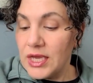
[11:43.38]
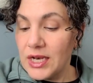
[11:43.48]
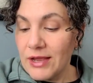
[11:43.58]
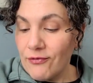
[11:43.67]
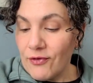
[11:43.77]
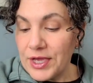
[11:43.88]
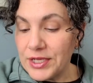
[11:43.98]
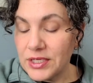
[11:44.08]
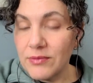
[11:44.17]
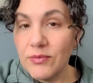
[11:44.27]
And I
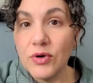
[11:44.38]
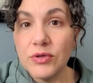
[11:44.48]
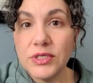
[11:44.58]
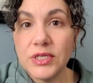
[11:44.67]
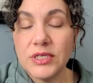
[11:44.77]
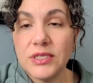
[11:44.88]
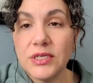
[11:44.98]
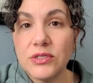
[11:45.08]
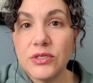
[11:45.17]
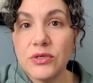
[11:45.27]
find it most
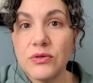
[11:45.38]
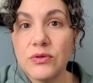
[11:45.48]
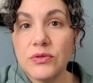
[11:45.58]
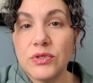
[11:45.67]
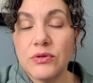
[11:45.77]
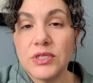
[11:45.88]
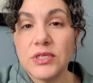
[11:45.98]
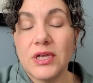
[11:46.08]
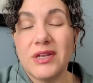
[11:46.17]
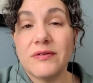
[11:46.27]
easy to do
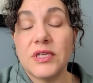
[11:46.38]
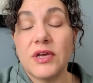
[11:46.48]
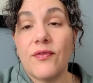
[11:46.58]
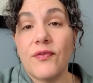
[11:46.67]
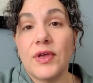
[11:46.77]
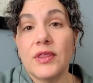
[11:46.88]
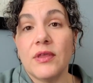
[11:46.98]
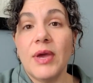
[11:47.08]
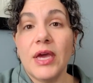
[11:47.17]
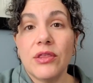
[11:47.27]
this kind of stuff in
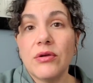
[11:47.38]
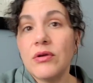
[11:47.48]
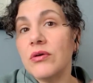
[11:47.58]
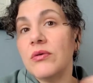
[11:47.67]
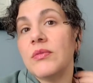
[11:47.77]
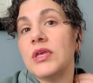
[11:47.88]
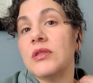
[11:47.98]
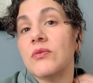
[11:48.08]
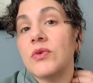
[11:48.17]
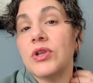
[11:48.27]
the bathroom
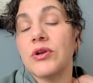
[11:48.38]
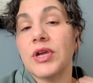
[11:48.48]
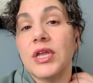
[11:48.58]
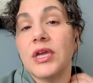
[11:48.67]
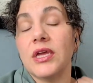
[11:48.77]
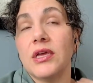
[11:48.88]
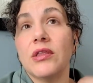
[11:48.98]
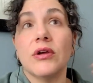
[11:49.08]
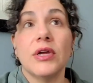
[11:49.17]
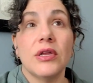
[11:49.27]
and when you're getting
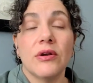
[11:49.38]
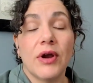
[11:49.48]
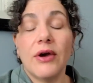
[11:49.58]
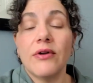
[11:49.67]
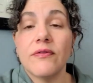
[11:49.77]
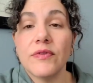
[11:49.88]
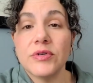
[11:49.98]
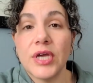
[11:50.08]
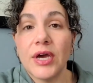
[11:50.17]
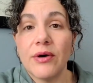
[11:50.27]
either in or out of
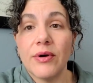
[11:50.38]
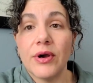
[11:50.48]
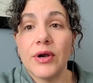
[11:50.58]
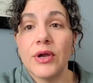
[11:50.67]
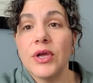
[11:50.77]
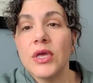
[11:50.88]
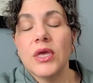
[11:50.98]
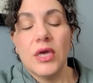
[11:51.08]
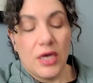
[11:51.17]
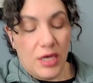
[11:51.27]
the shower.
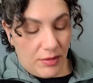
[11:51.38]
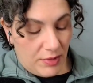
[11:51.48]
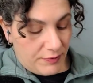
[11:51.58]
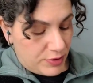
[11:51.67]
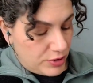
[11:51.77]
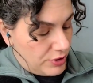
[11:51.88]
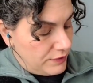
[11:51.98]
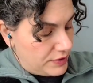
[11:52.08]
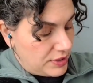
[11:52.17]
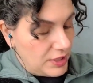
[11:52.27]
I'm sure
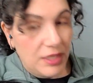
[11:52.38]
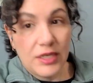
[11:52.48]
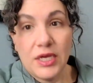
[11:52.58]
you've seen